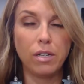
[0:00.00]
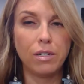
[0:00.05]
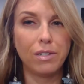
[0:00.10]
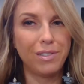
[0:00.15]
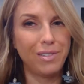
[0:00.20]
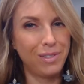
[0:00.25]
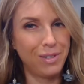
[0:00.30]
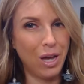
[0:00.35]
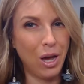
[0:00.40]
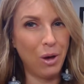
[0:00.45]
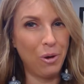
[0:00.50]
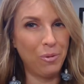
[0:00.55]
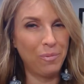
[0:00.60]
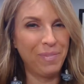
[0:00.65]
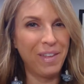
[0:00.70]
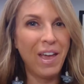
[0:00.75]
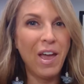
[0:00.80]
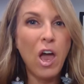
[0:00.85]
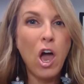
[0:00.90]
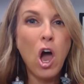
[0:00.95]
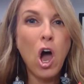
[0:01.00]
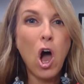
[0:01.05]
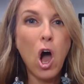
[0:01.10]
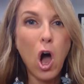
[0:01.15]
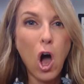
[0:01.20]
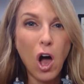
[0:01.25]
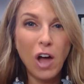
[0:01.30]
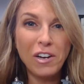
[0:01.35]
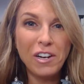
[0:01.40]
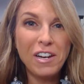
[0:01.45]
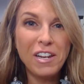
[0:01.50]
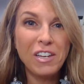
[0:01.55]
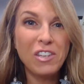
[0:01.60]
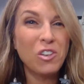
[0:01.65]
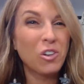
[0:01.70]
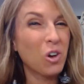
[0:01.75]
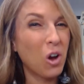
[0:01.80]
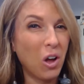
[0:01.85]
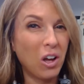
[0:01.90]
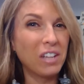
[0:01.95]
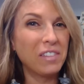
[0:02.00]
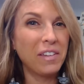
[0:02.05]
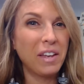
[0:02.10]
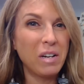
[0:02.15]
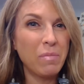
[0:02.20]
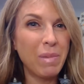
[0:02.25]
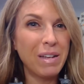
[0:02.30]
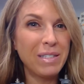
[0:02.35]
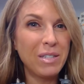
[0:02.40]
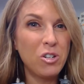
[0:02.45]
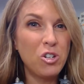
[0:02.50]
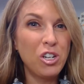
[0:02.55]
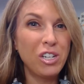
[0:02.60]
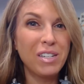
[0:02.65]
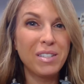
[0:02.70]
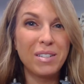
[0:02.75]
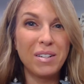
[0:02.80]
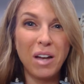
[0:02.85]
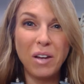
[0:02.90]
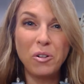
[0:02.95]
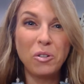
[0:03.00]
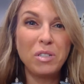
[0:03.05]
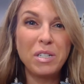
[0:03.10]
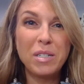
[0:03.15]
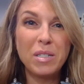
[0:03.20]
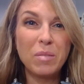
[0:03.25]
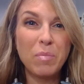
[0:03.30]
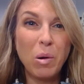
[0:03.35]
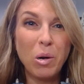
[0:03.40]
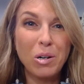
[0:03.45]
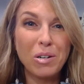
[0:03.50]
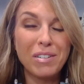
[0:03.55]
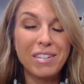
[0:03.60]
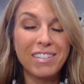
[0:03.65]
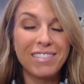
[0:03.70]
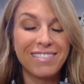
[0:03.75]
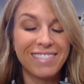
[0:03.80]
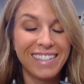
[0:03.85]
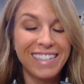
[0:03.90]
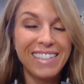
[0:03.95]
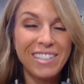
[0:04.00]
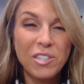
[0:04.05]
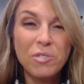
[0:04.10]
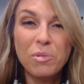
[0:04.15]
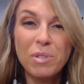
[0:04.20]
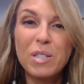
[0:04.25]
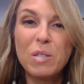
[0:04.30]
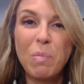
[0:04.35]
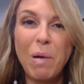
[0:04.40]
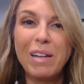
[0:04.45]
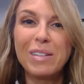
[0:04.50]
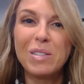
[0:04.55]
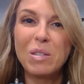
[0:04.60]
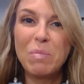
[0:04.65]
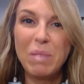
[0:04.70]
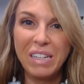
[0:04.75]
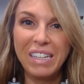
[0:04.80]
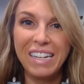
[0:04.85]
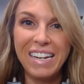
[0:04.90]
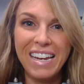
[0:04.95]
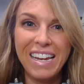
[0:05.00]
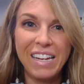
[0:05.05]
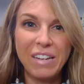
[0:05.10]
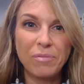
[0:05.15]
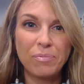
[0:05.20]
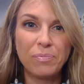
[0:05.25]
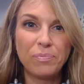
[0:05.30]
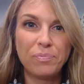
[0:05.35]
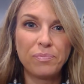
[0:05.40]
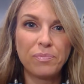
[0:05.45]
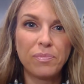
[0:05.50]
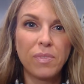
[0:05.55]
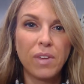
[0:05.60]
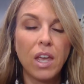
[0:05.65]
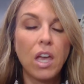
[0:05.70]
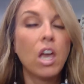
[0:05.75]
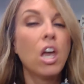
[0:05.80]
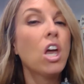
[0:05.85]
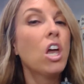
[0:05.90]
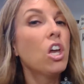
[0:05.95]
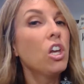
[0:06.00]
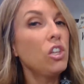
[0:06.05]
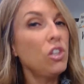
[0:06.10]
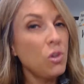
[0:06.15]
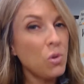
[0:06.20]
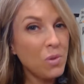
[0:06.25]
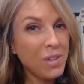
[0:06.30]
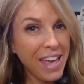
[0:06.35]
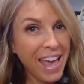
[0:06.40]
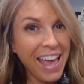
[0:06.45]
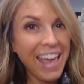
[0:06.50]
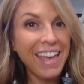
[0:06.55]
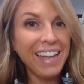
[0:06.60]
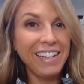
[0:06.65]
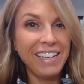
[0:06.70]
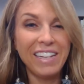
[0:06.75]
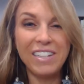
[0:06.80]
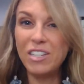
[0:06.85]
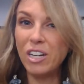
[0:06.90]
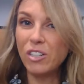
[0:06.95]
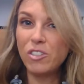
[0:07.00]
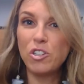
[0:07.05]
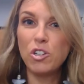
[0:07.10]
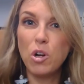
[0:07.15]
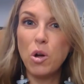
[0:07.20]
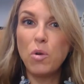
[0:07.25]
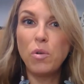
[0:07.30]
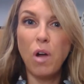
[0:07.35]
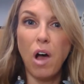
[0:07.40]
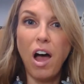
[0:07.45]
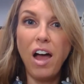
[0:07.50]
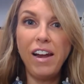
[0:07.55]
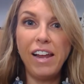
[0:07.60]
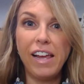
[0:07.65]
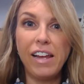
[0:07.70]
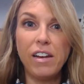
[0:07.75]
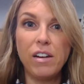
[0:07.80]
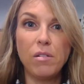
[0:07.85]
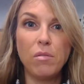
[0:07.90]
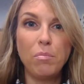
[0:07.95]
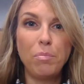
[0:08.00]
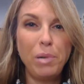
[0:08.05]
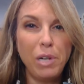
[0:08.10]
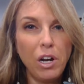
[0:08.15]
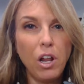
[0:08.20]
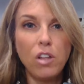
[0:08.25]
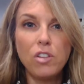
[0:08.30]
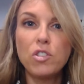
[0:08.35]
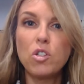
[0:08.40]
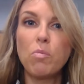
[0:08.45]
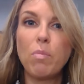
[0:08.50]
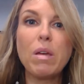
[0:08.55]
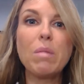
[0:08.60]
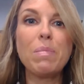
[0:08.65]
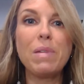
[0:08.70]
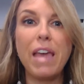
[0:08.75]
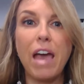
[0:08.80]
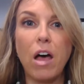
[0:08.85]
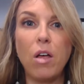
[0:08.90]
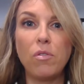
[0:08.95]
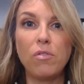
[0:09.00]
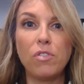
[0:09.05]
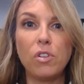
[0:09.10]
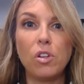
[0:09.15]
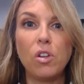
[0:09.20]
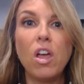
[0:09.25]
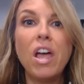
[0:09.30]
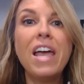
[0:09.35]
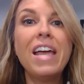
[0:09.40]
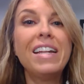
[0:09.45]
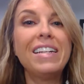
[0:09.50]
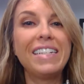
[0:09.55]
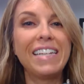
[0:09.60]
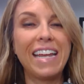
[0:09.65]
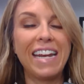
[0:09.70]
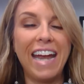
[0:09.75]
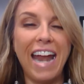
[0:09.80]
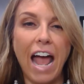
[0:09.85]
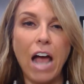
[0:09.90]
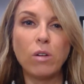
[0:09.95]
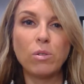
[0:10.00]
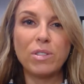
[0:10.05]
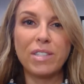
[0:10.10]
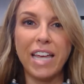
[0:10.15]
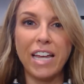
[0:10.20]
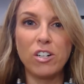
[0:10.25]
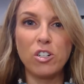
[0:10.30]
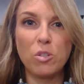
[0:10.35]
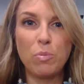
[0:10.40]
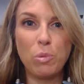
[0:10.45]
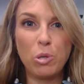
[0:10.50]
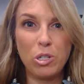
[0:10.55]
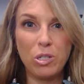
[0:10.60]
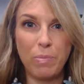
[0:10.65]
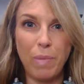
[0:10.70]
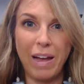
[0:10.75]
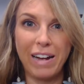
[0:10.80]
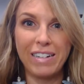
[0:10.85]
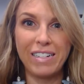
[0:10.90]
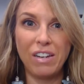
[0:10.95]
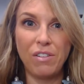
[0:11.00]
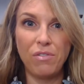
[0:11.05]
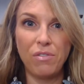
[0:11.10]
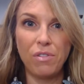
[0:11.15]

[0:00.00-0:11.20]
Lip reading: So, auditing your online messaging is not only smart, it's a responsibility. You can conduct your own audit, but it also might be helpful to get an outsider's perspective.